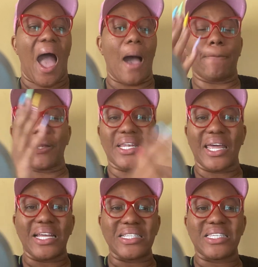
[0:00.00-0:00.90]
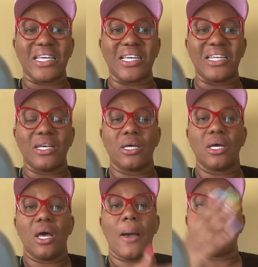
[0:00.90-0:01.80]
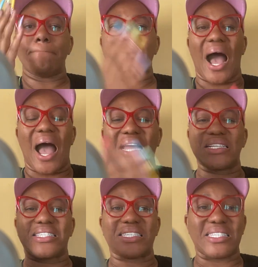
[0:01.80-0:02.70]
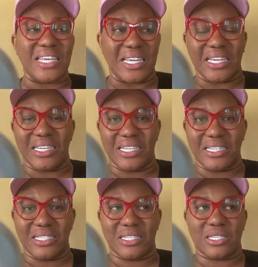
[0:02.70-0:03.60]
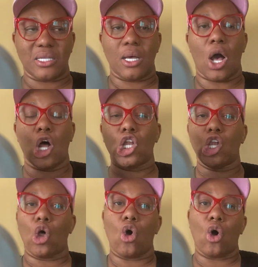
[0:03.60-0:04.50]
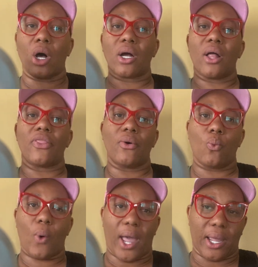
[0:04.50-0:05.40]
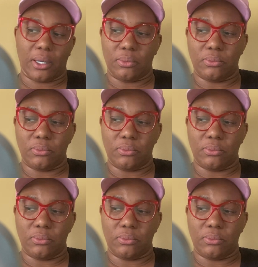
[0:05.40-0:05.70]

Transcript: I planted my seeds along the way.